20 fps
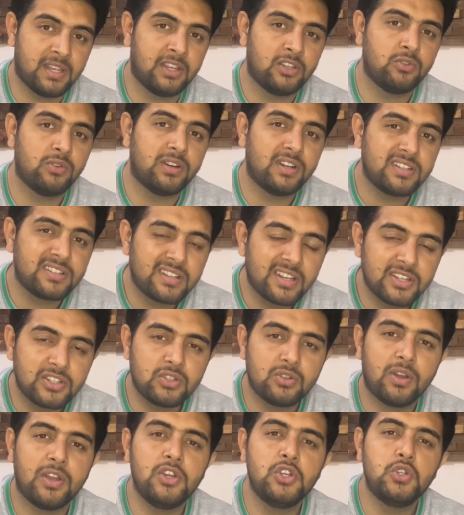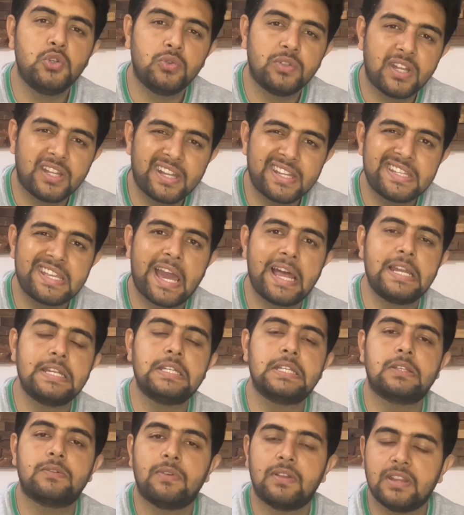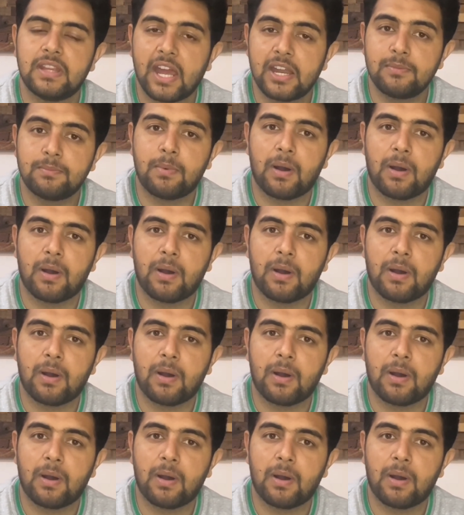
you discuss your issues and the challenges with that